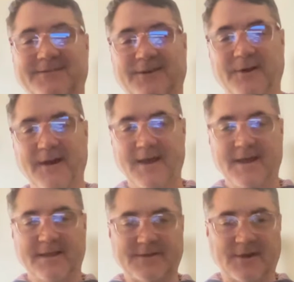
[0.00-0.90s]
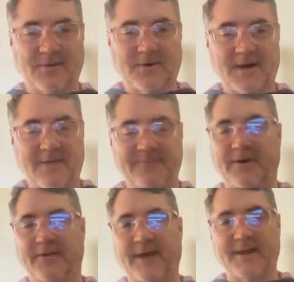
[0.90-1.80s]
So
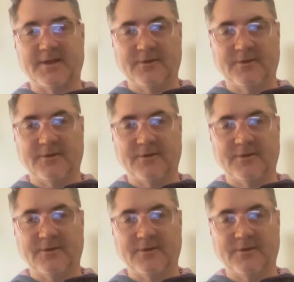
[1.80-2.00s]
Phil, thank